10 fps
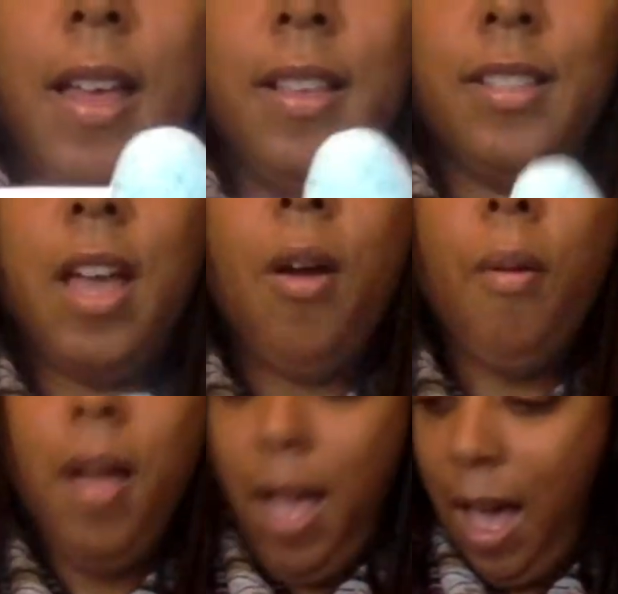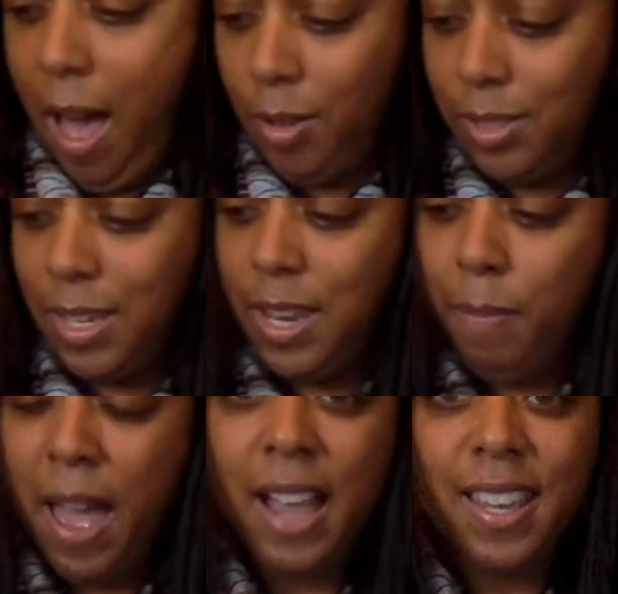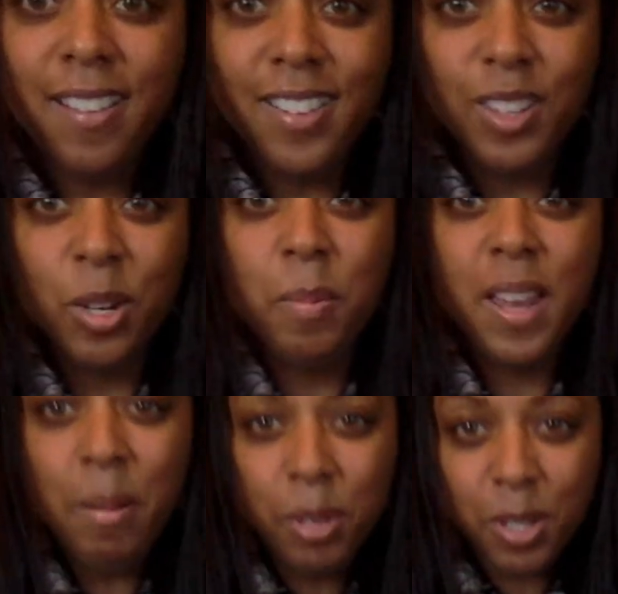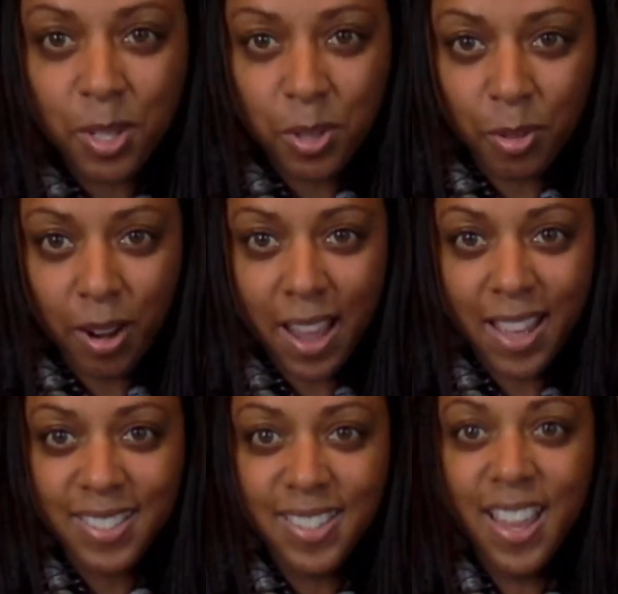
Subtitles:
So I'll see you back here in a little bit. I'm going to do the rest.